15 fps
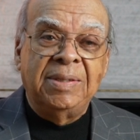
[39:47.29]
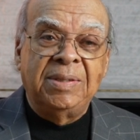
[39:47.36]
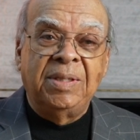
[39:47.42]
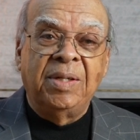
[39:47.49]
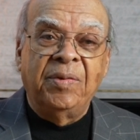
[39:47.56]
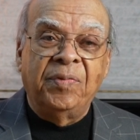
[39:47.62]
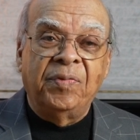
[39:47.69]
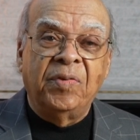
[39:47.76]

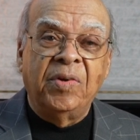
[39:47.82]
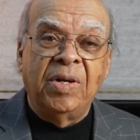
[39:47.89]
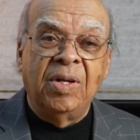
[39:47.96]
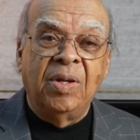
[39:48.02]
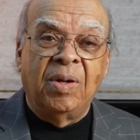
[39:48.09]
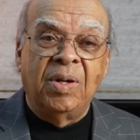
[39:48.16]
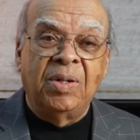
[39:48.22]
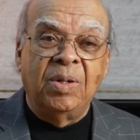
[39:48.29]
to the front of
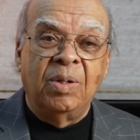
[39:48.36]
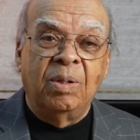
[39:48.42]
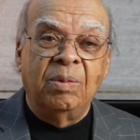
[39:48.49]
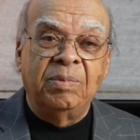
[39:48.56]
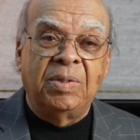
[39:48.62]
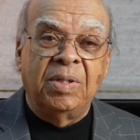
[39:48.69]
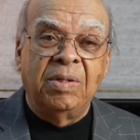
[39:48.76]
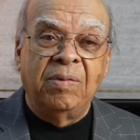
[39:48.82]
the
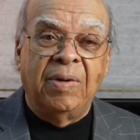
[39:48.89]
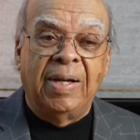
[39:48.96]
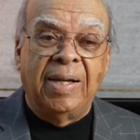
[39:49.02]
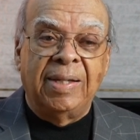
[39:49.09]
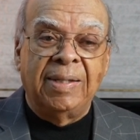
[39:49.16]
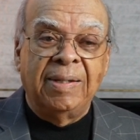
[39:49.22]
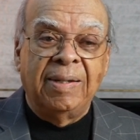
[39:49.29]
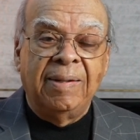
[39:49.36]
auditorium, turned
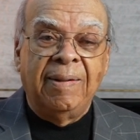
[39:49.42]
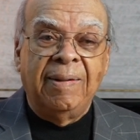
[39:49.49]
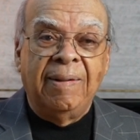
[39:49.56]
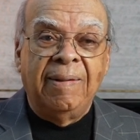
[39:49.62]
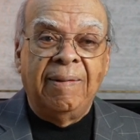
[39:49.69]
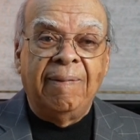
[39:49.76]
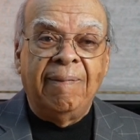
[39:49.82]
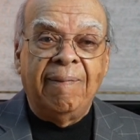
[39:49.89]
around
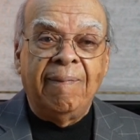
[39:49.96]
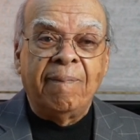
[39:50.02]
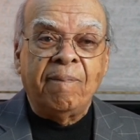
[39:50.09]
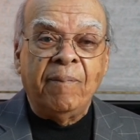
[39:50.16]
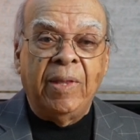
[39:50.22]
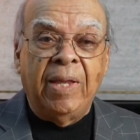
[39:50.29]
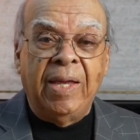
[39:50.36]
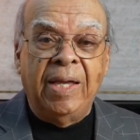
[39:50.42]

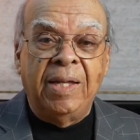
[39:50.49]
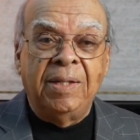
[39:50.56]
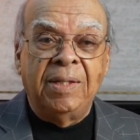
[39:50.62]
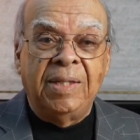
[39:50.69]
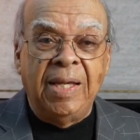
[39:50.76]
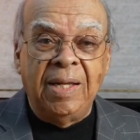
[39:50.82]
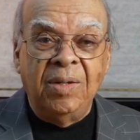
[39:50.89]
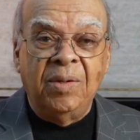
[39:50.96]

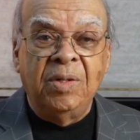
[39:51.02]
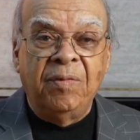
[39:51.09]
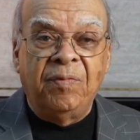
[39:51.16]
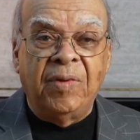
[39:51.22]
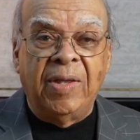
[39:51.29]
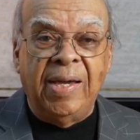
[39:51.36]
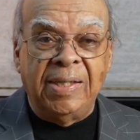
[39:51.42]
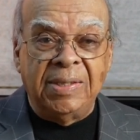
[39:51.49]
and they lowered the
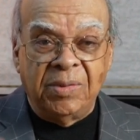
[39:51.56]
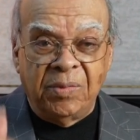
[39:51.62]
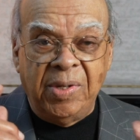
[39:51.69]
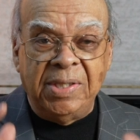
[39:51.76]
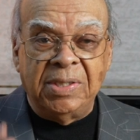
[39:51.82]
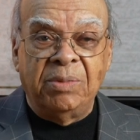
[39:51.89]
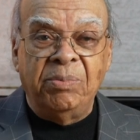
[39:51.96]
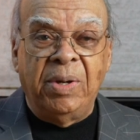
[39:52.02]
flags, they
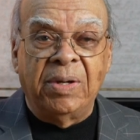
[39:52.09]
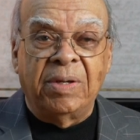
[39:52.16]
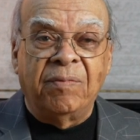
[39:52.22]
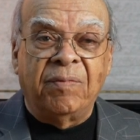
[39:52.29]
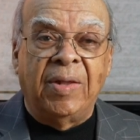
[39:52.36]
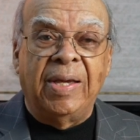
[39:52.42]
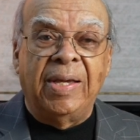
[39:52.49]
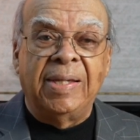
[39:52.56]
raised the American
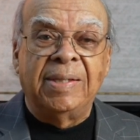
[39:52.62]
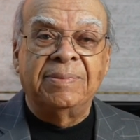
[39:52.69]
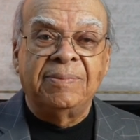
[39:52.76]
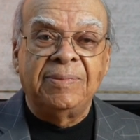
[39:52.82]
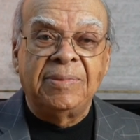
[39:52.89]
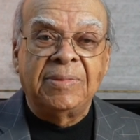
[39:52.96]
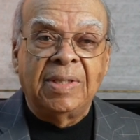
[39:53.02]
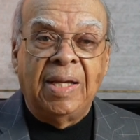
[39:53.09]
flag. Mm
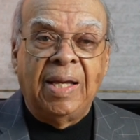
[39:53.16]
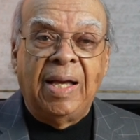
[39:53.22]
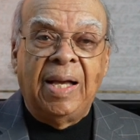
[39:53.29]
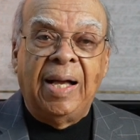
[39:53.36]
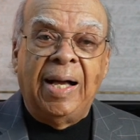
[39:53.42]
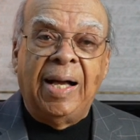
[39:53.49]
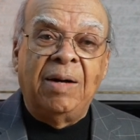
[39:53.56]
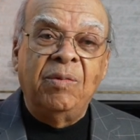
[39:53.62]

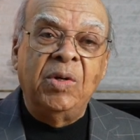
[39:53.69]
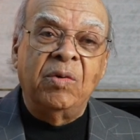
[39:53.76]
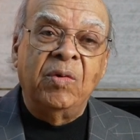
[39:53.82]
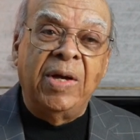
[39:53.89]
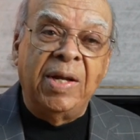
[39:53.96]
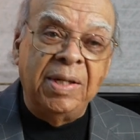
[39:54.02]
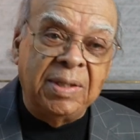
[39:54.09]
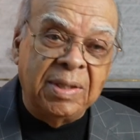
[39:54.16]
-hmm. I went
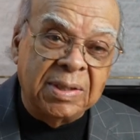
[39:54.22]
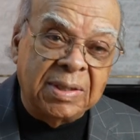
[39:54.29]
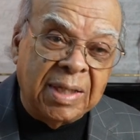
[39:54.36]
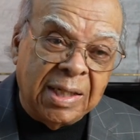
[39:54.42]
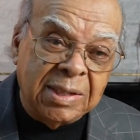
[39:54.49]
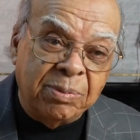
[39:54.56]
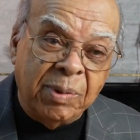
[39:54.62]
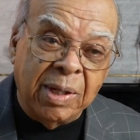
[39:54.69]
right into the
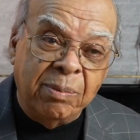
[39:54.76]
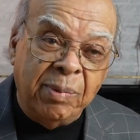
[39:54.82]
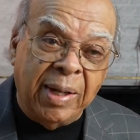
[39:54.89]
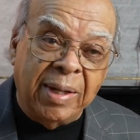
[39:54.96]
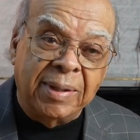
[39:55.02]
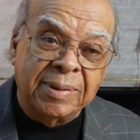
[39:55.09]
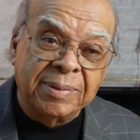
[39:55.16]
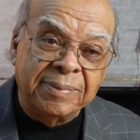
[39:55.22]
Star Spangled
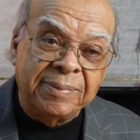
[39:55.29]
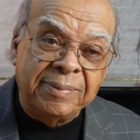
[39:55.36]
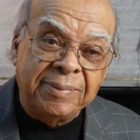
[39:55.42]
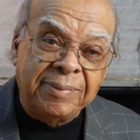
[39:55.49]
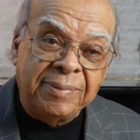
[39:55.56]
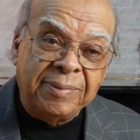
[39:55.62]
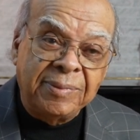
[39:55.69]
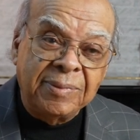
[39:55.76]
Banner. Mm
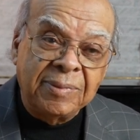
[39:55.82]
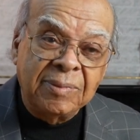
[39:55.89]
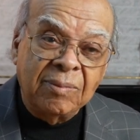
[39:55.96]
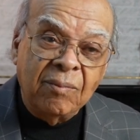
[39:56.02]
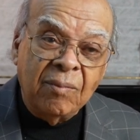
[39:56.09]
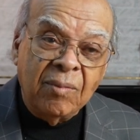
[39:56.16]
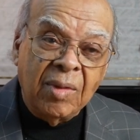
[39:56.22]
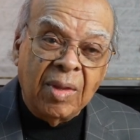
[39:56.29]

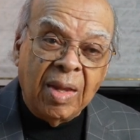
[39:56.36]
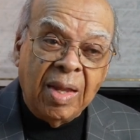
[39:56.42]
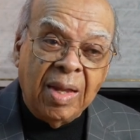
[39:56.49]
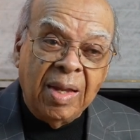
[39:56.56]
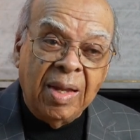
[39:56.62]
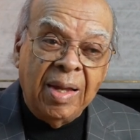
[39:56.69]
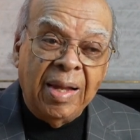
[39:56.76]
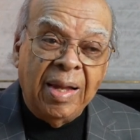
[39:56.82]

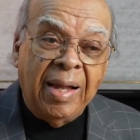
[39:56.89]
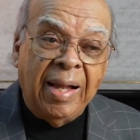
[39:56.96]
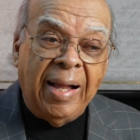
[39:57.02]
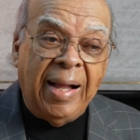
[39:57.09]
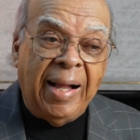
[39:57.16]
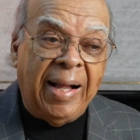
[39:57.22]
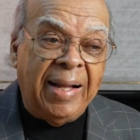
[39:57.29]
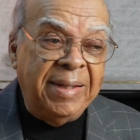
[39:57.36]

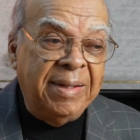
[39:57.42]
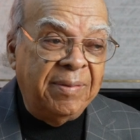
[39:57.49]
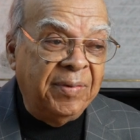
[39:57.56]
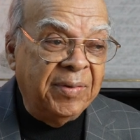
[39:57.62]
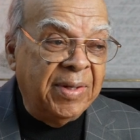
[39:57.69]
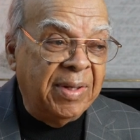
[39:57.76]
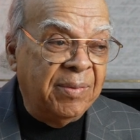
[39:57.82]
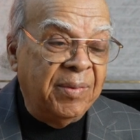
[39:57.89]
-hmm. I'll never
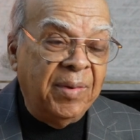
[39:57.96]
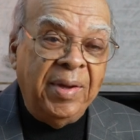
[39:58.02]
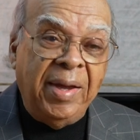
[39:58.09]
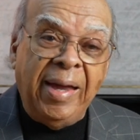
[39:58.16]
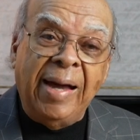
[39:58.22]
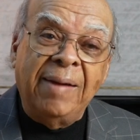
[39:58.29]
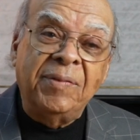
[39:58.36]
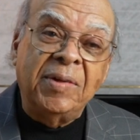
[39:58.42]
forget.
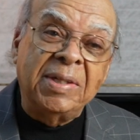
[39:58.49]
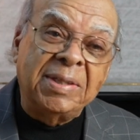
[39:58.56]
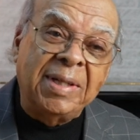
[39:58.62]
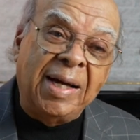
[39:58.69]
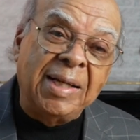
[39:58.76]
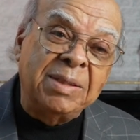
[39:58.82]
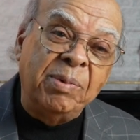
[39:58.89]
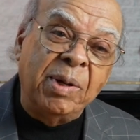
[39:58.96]
After the
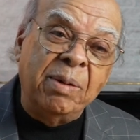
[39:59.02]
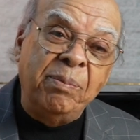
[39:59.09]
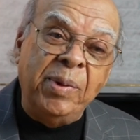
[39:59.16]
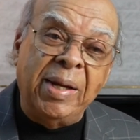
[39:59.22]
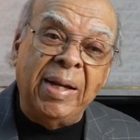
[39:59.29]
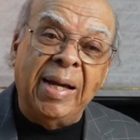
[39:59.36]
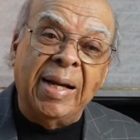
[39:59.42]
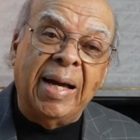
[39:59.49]
Star Spangled
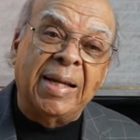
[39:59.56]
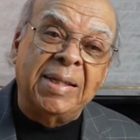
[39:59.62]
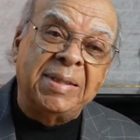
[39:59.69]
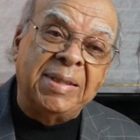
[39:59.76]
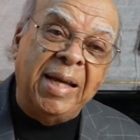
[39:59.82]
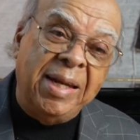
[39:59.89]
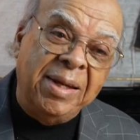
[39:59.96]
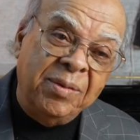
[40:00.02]
Banner, I got a
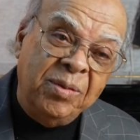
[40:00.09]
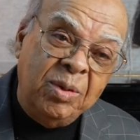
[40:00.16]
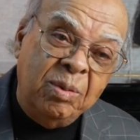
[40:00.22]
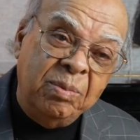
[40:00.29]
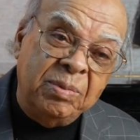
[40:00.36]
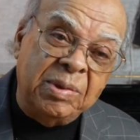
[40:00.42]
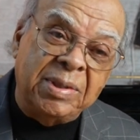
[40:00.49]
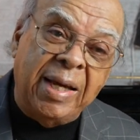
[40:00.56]
standing
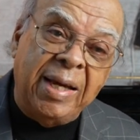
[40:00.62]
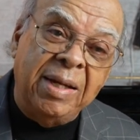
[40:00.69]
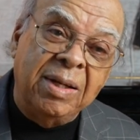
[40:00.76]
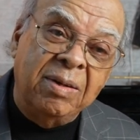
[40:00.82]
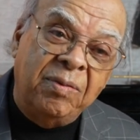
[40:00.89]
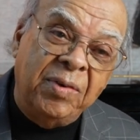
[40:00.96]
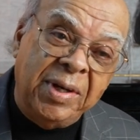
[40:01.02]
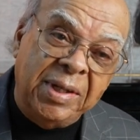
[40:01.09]
room,
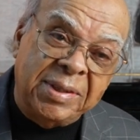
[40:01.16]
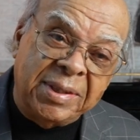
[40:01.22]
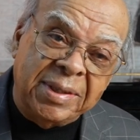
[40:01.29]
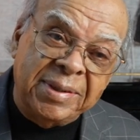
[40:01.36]
standing ovation.